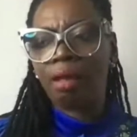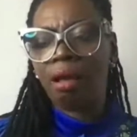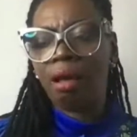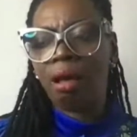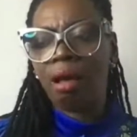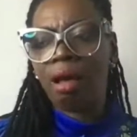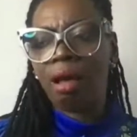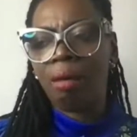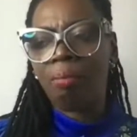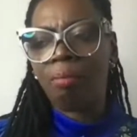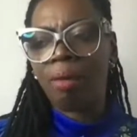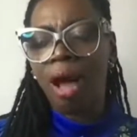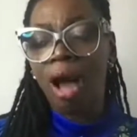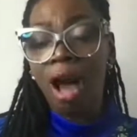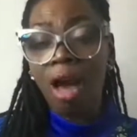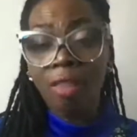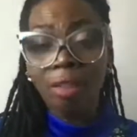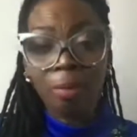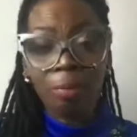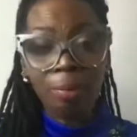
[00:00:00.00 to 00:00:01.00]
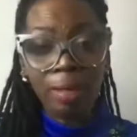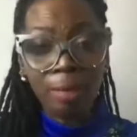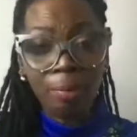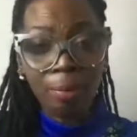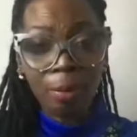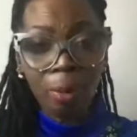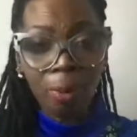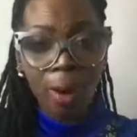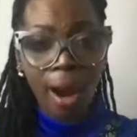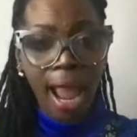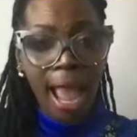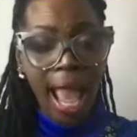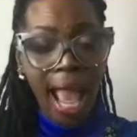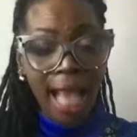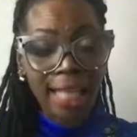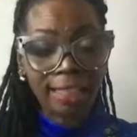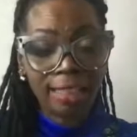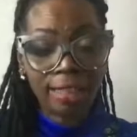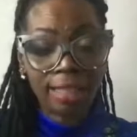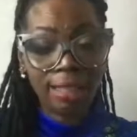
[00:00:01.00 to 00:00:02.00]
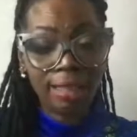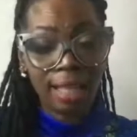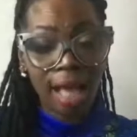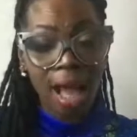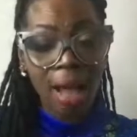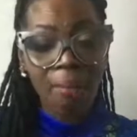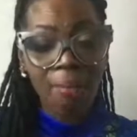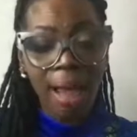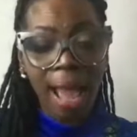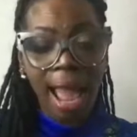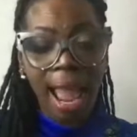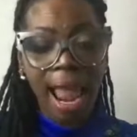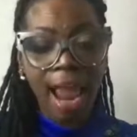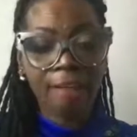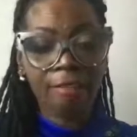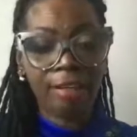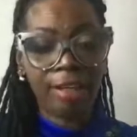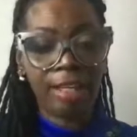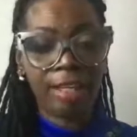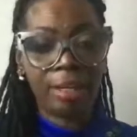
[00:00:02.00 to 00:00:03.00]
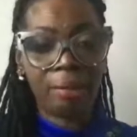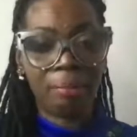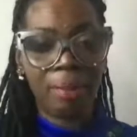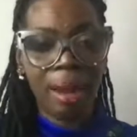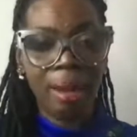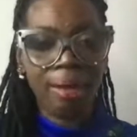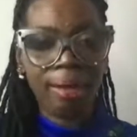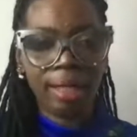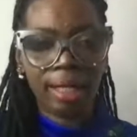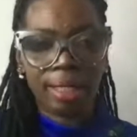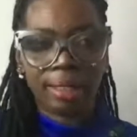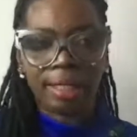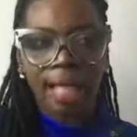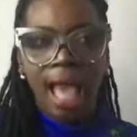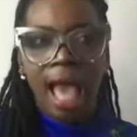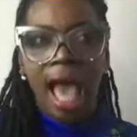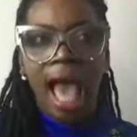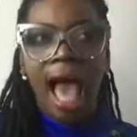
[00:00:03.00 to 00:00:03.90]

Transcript: other people were actually done by African Americans.